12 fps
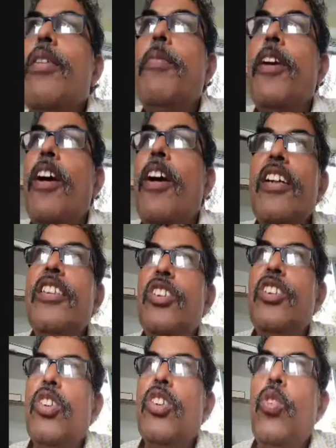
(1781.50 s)
behind.
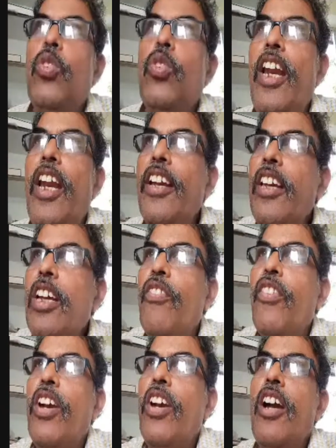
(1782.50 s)
We are lagging
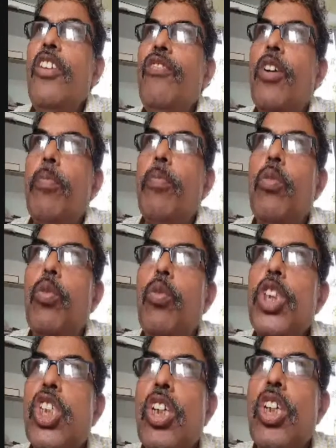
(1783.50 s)
behind from the
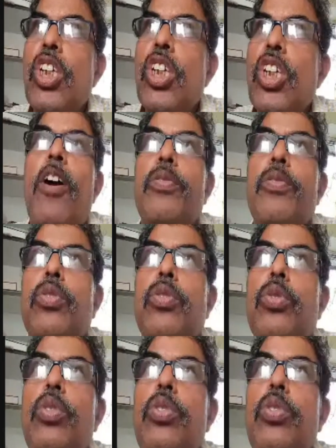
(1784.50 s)
Western part of
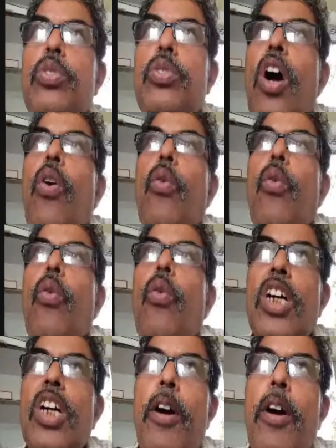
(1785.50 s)
schools,
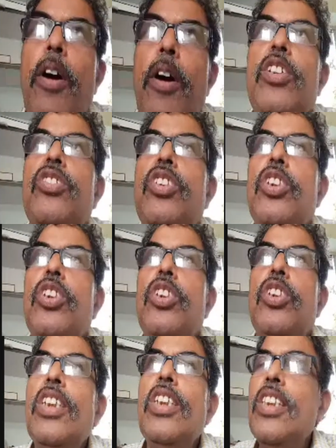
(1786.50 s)
Western part of the
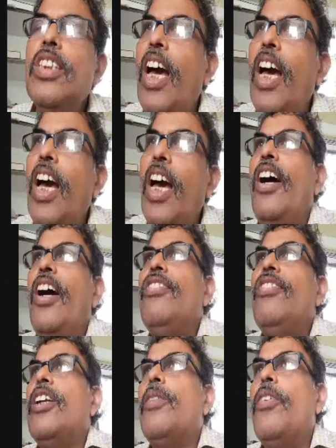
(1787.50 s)
institutions, and
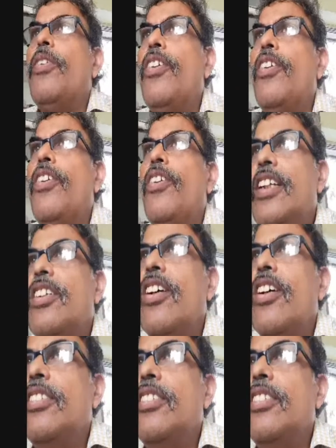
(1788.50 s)
then that of our Indian